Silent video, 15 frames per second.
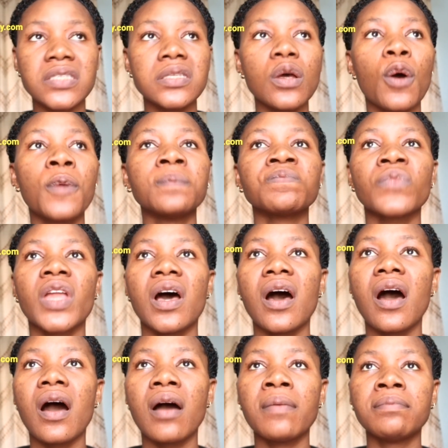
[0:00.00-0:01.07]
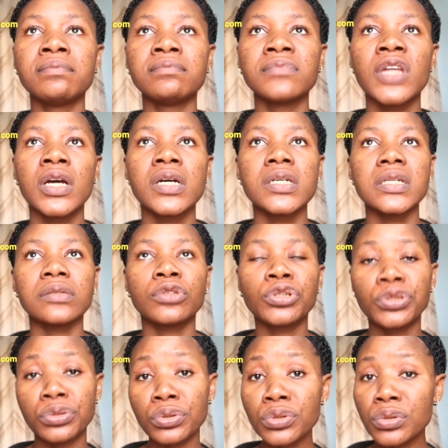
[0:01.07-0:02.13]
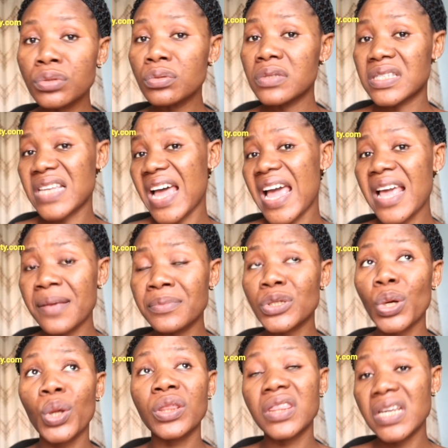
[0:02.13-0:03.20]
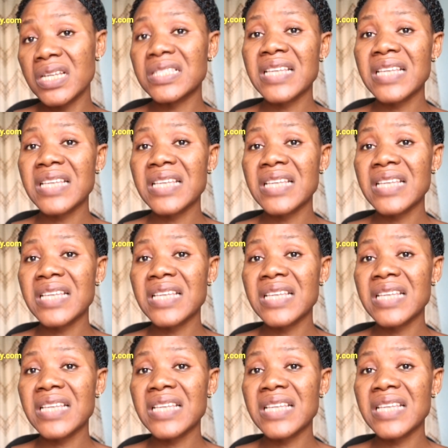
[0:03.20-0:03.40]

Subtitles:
So 2 times or 3